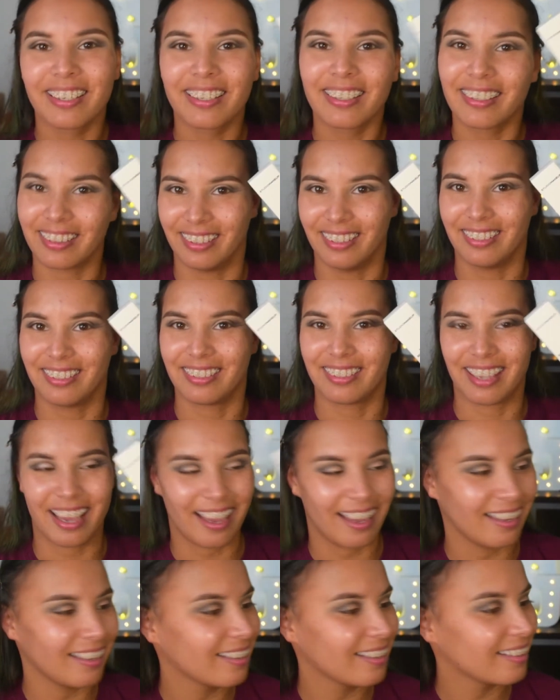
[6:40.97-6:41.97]
this guy.
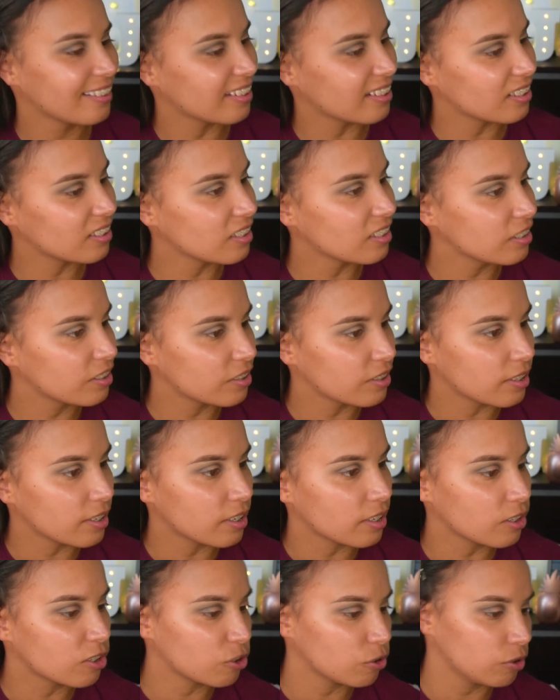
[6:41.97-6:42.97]
This is the
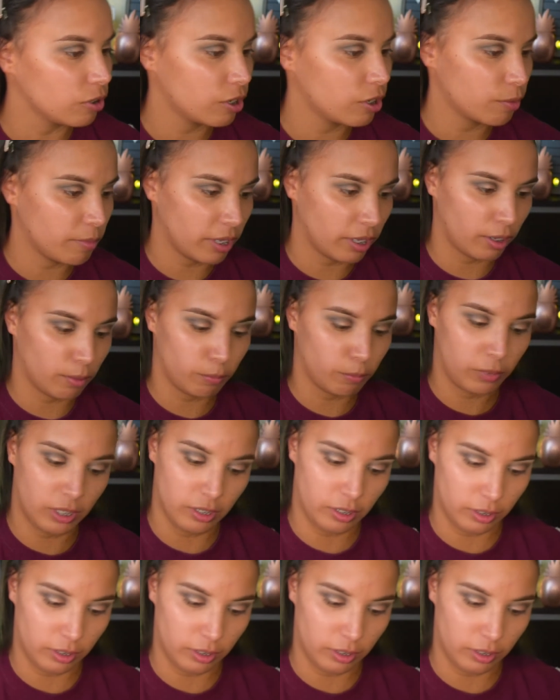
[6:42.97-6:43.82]
StudioMakeup Tinted